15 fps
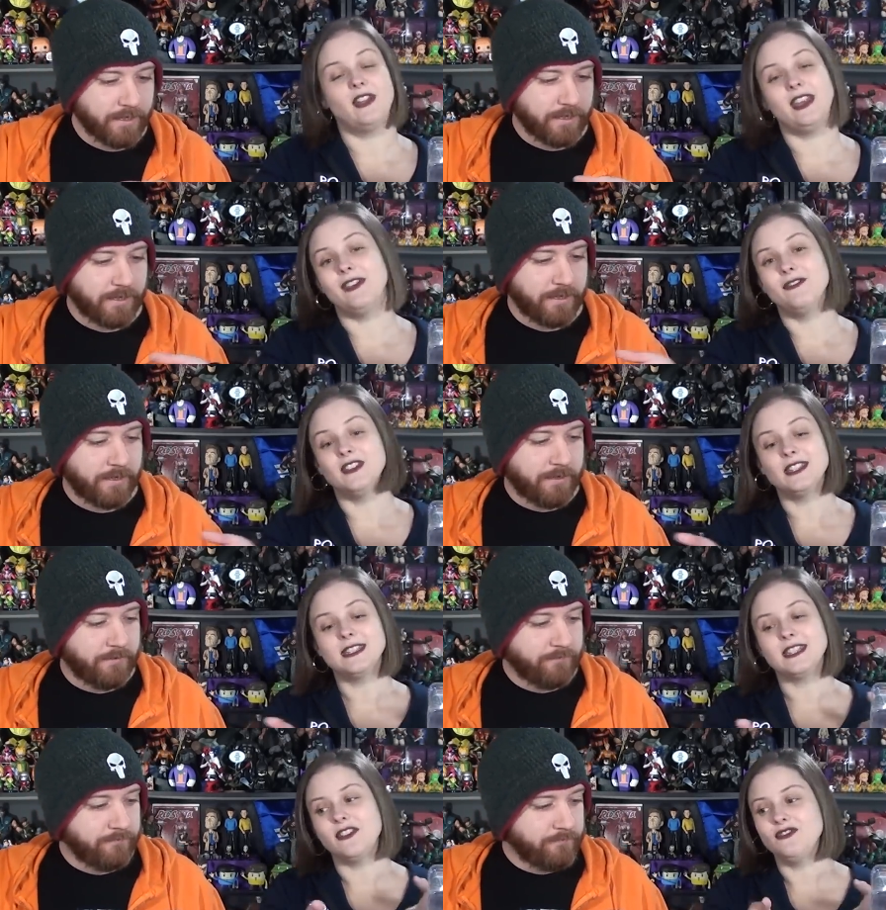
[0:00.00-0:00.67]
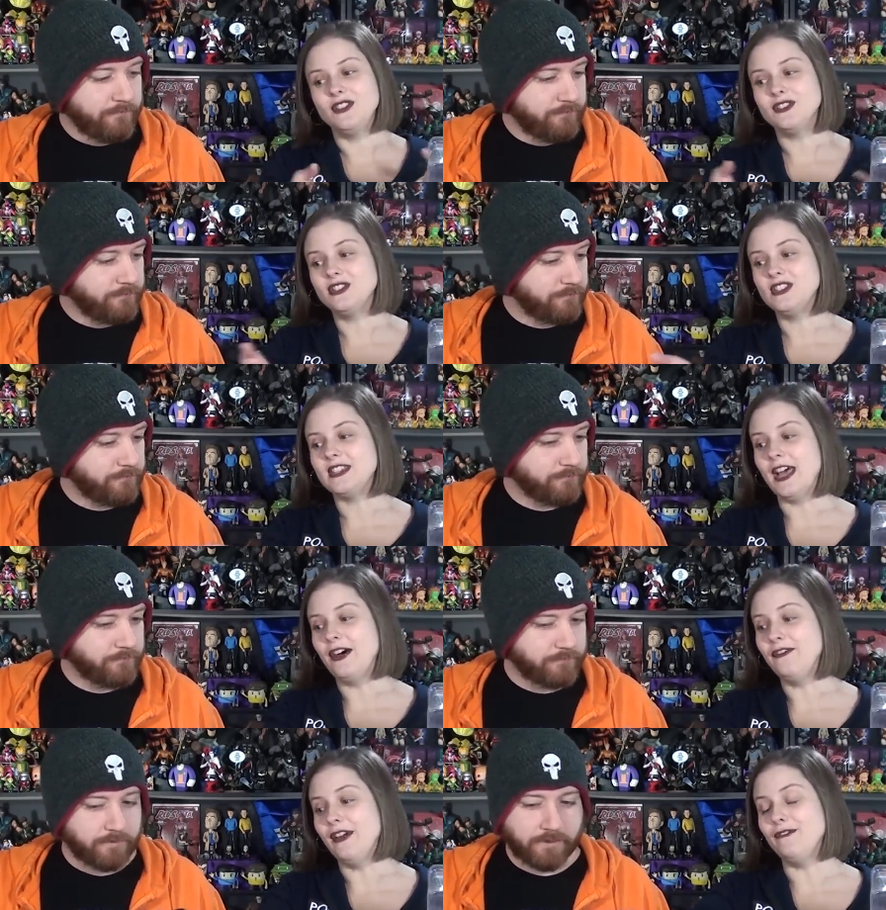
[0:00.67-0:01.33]
Speaker 1: any of this stuff
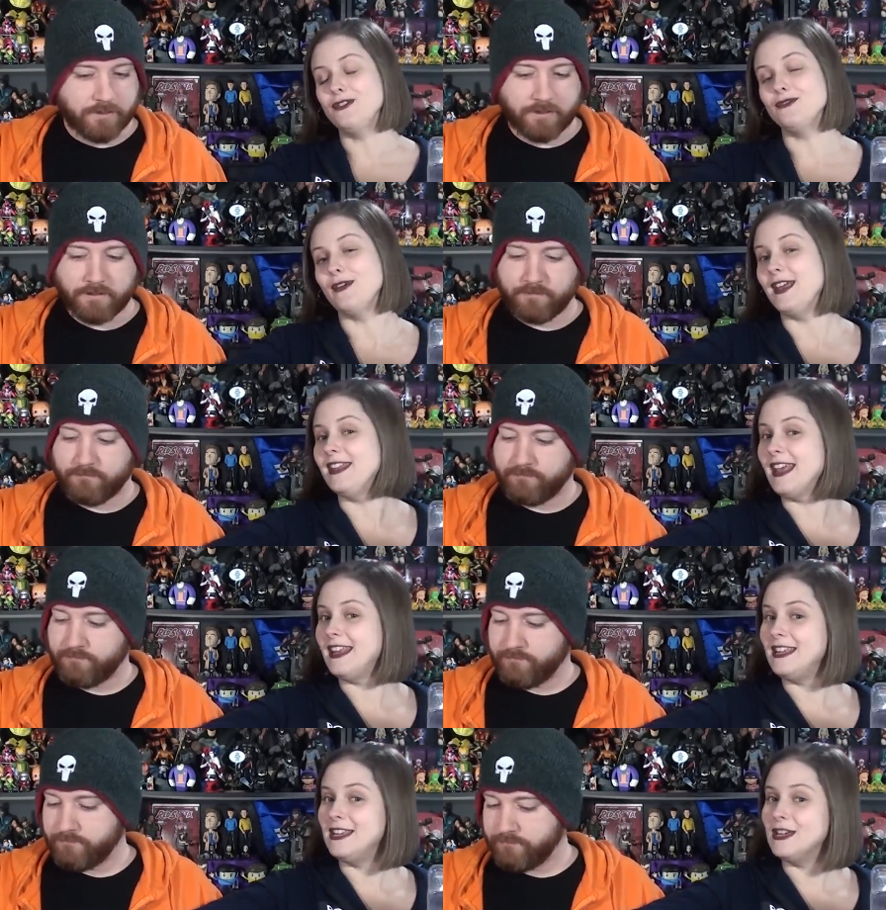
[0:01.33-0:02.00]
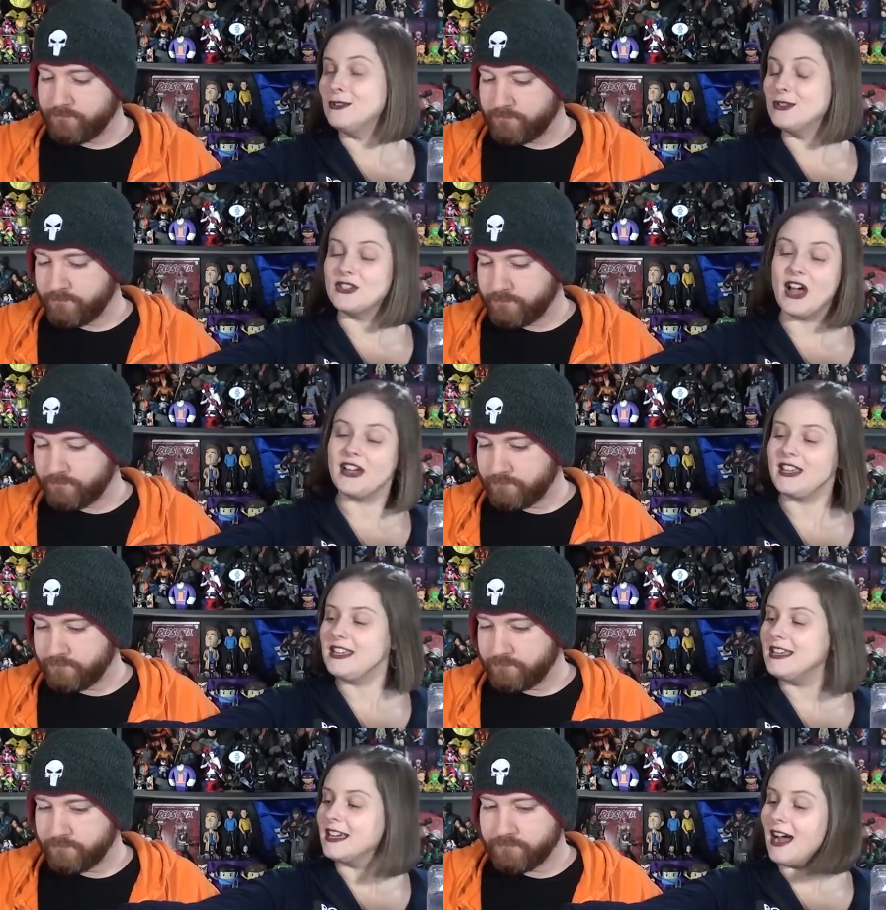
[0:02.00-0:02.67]
yourself? Have you read any
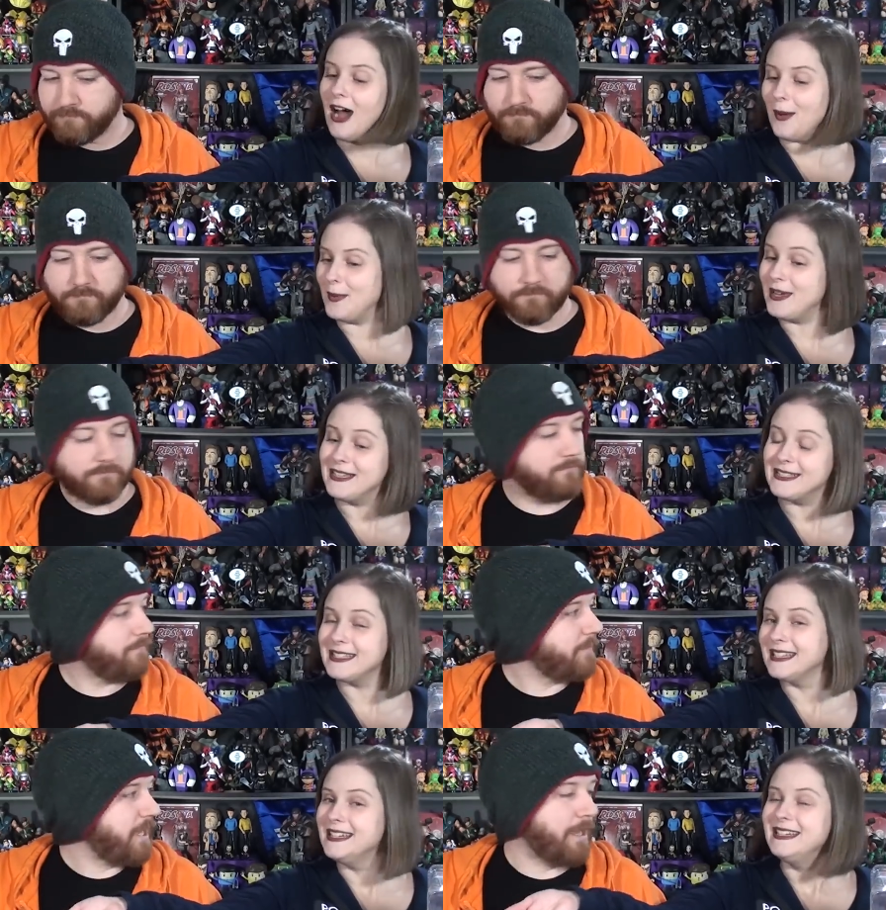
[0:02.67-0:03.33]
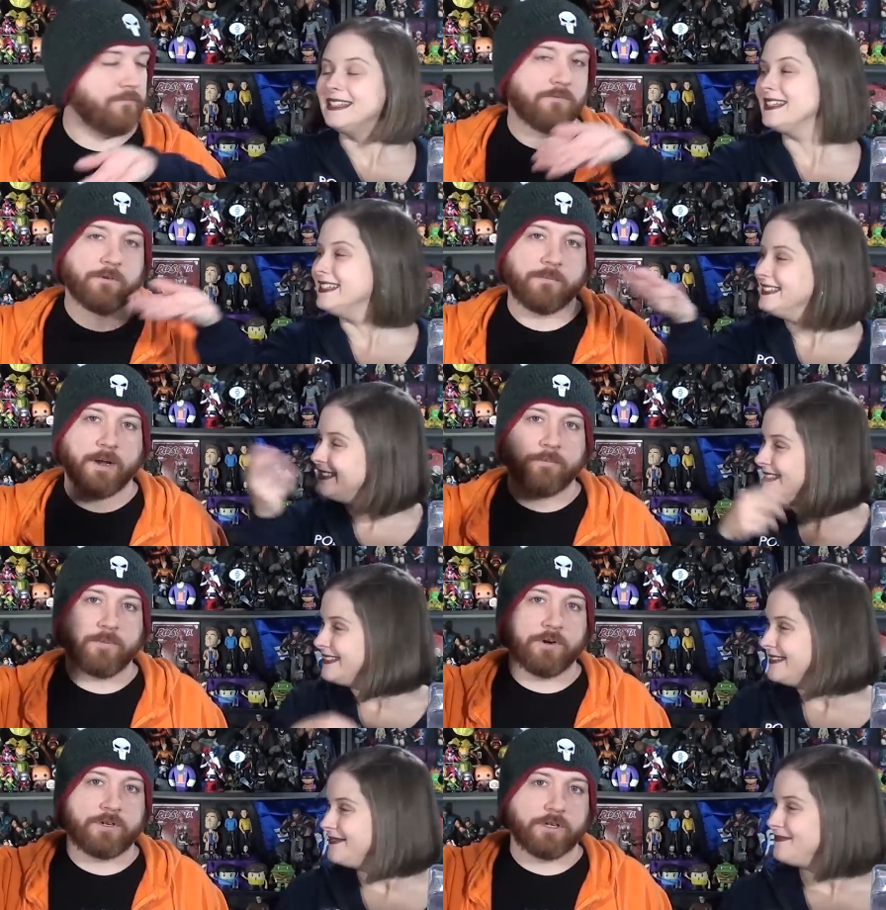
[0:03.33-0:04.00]
Usagi comics?
Speaker 2: And
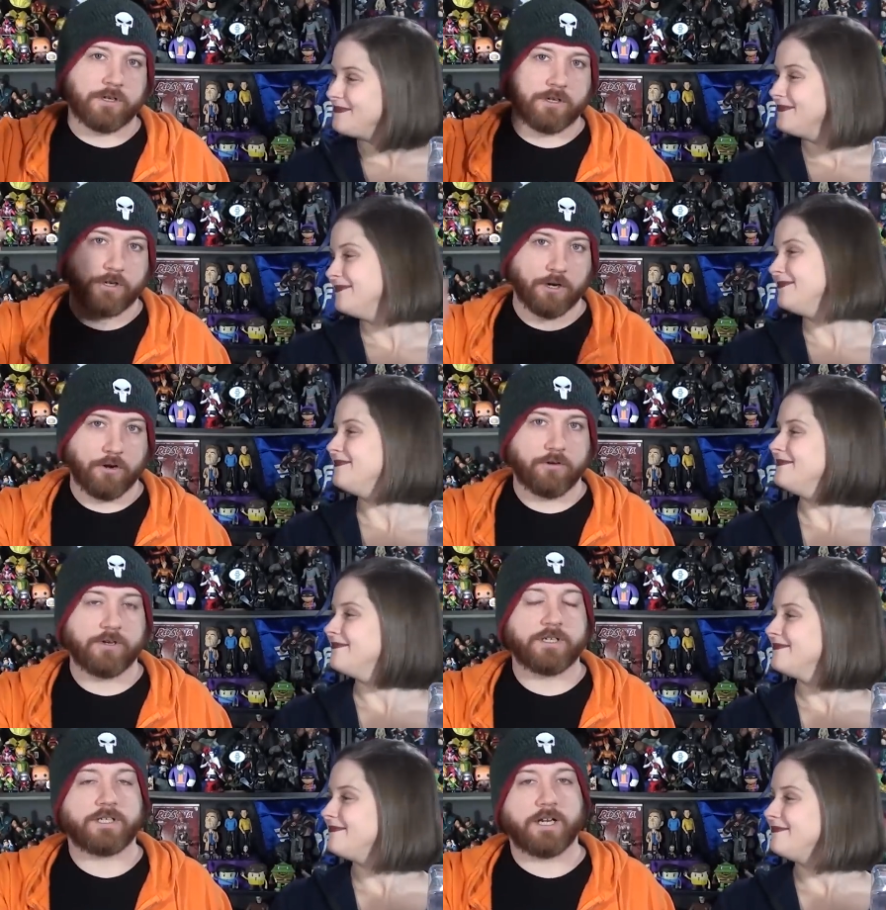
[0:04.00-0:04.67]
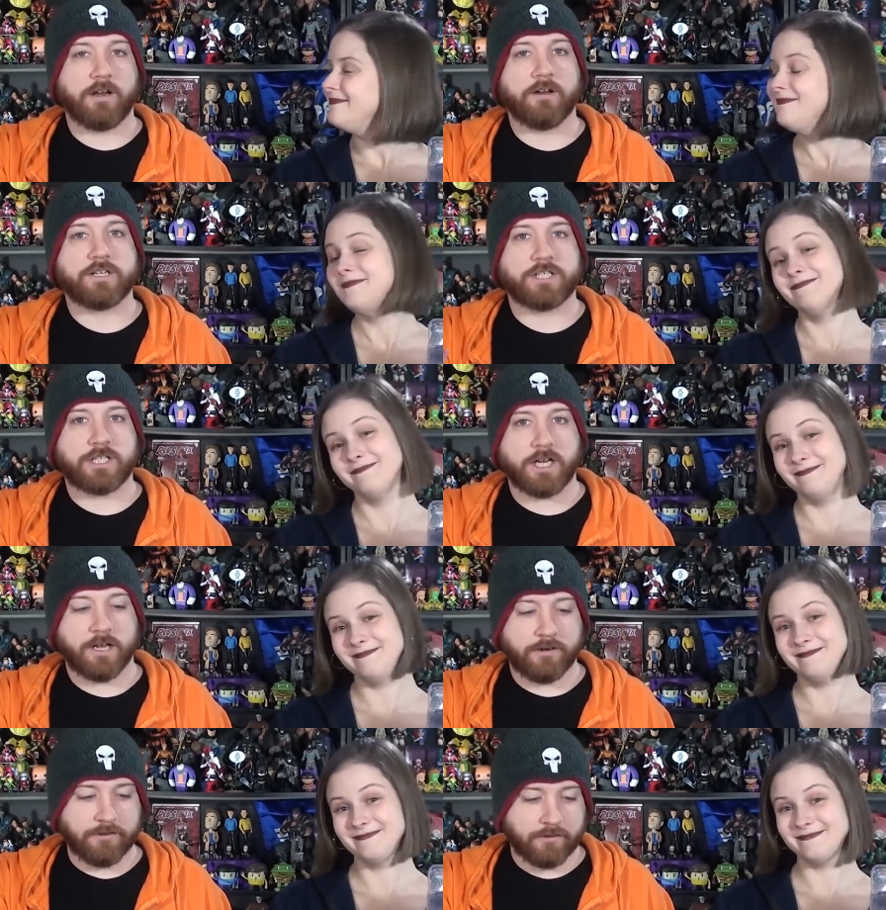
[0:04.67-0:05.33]
remember to go to Derek's
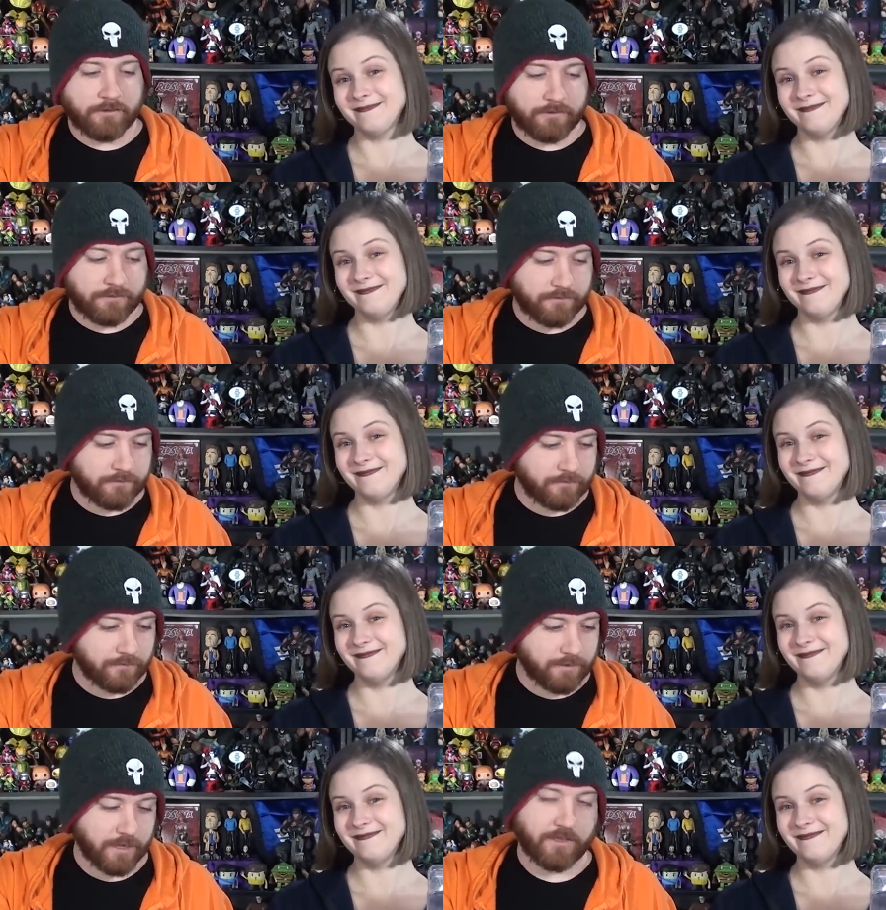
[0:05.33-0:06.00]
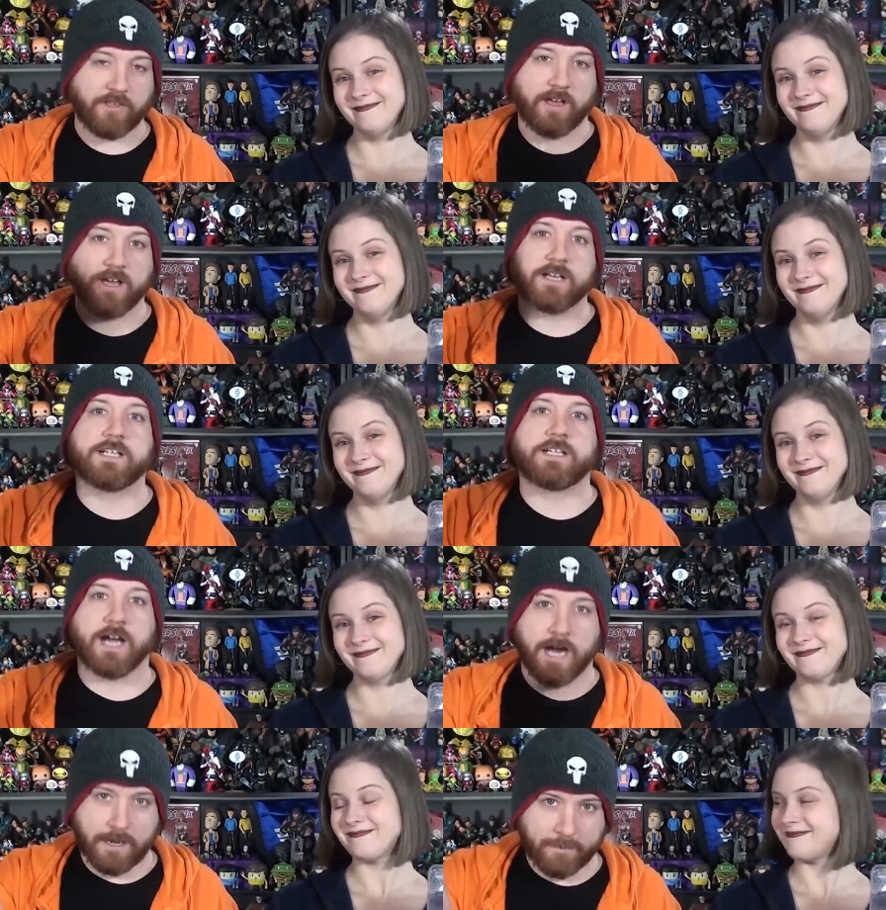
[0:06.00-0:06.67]
channel and say,
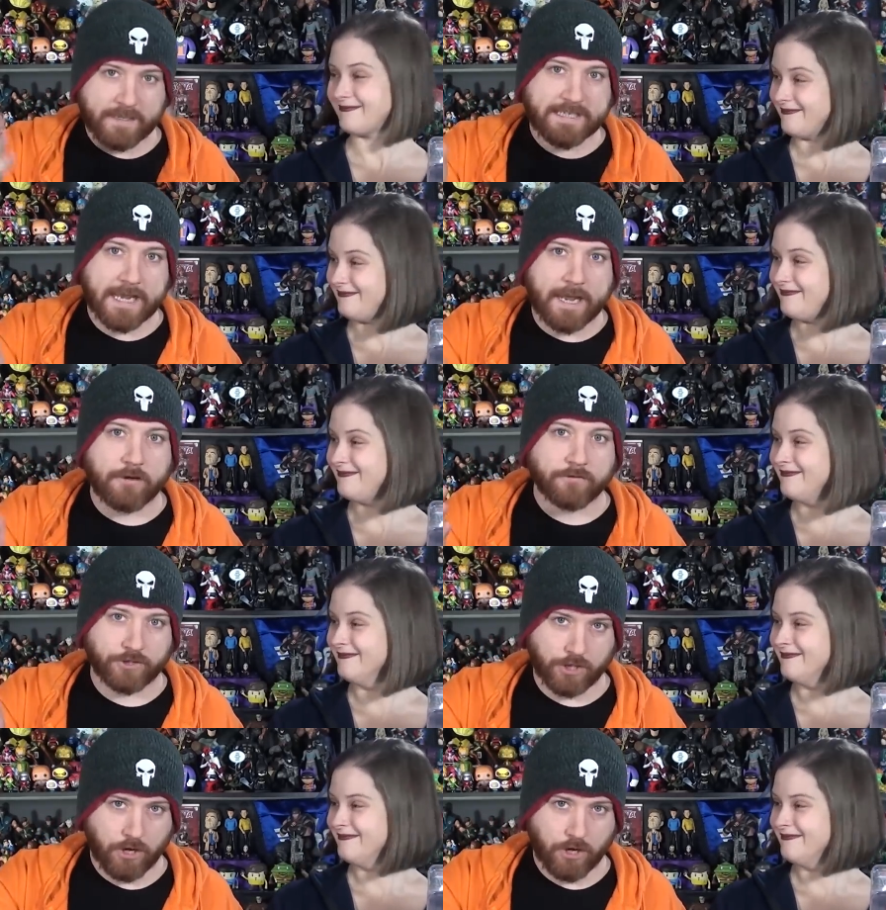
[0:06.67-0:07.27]
"Calm it down,